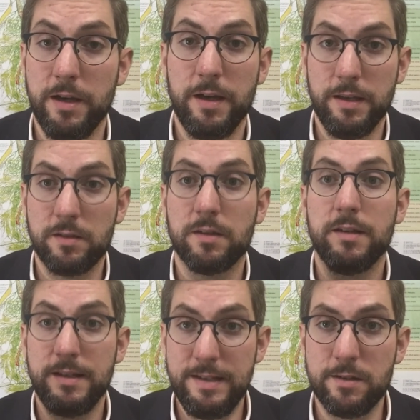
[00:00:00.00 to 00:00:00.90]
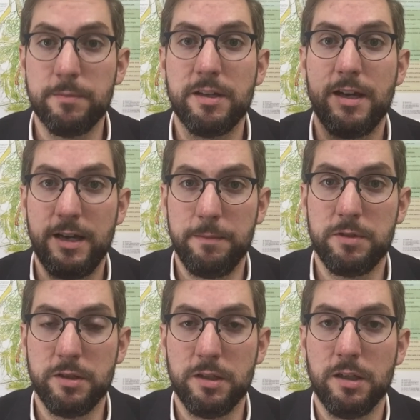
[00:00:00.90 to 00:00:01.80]
It's going to need some time
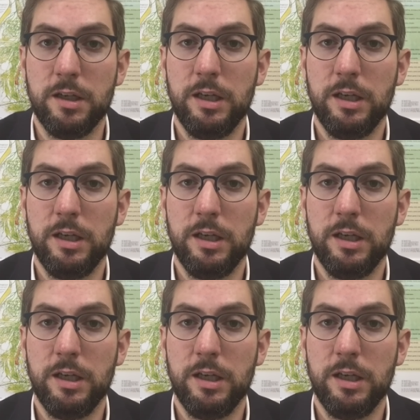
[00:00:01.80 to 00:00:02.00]
to